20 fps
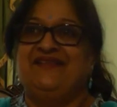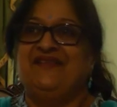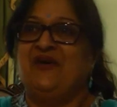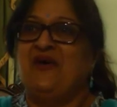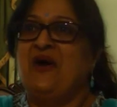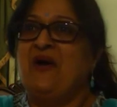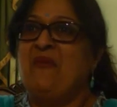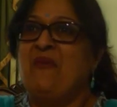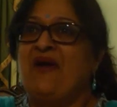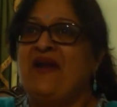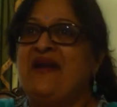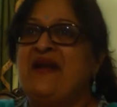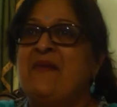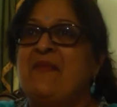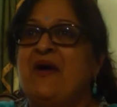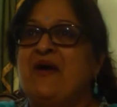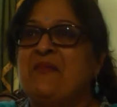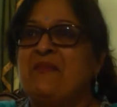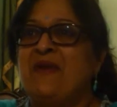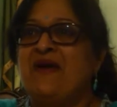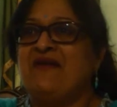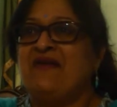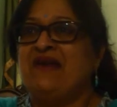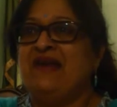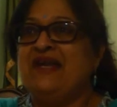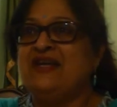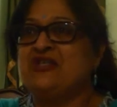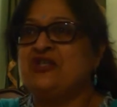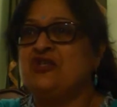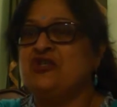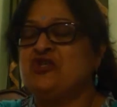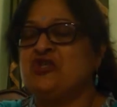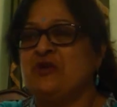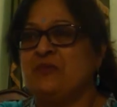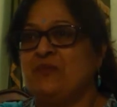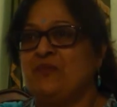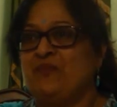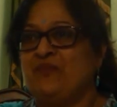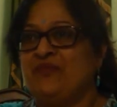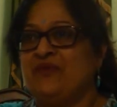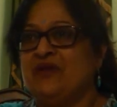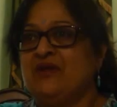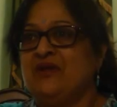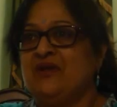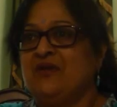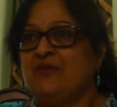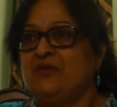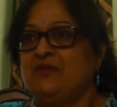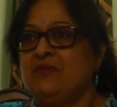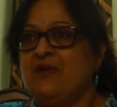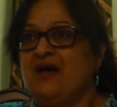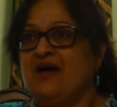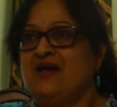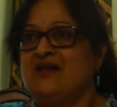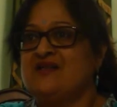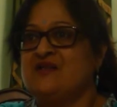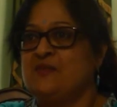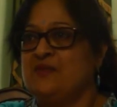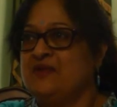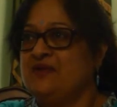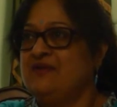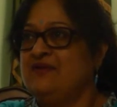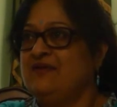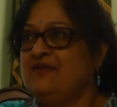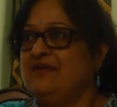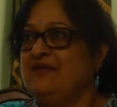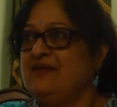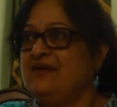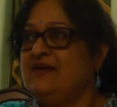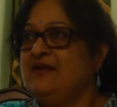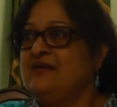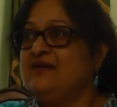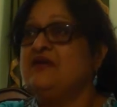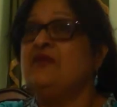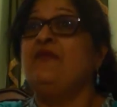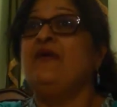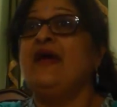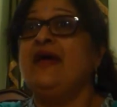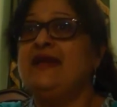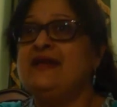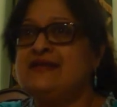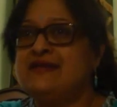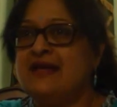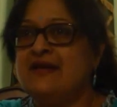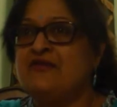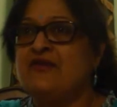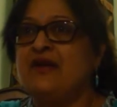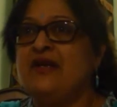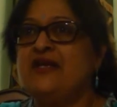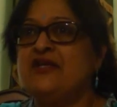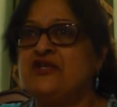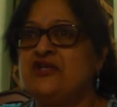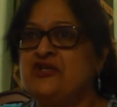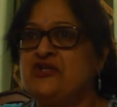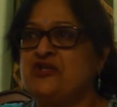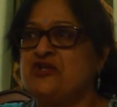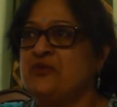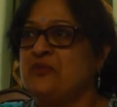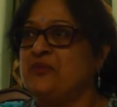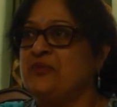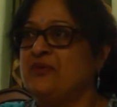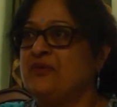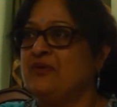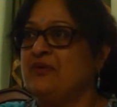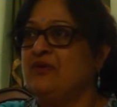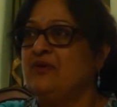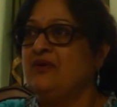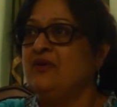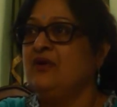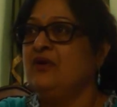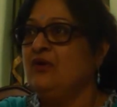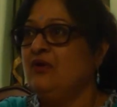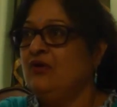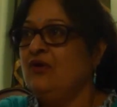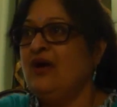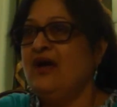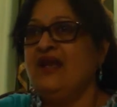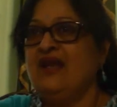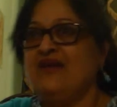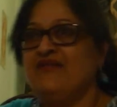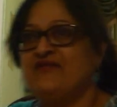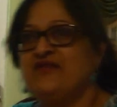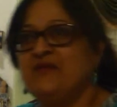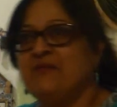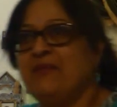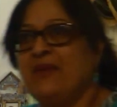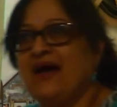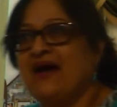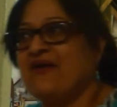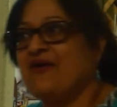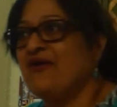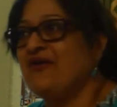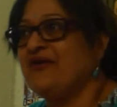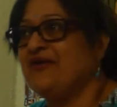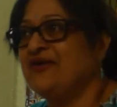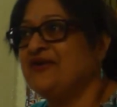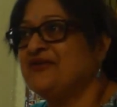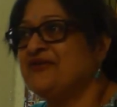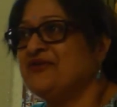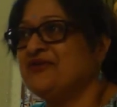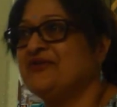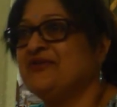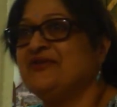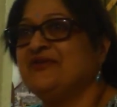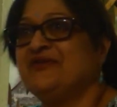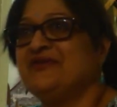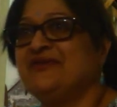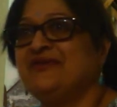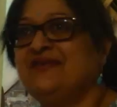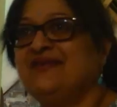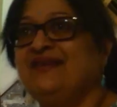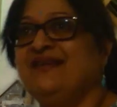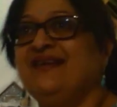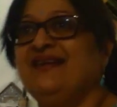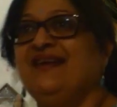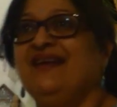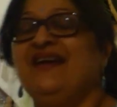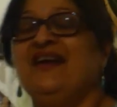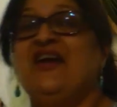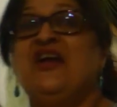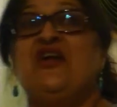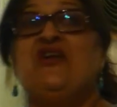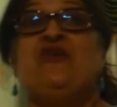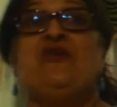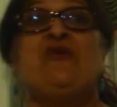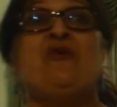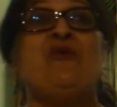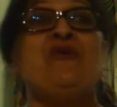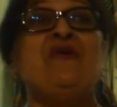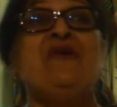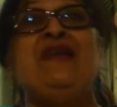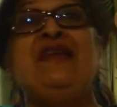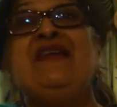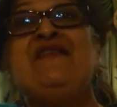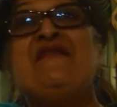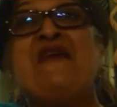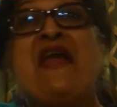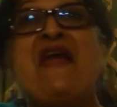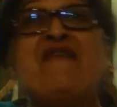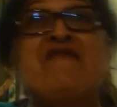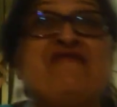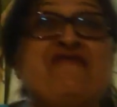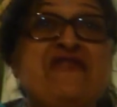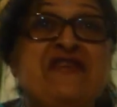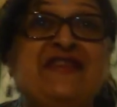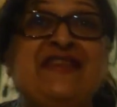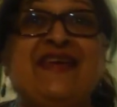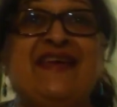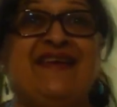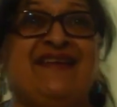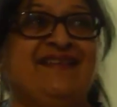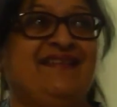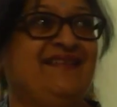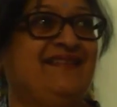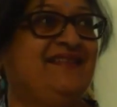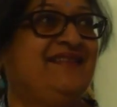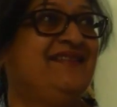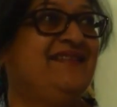Oh, I worried about my relationship with my husband. Where is that relationship? Oh, I left him back on earth. You're going to leave everything.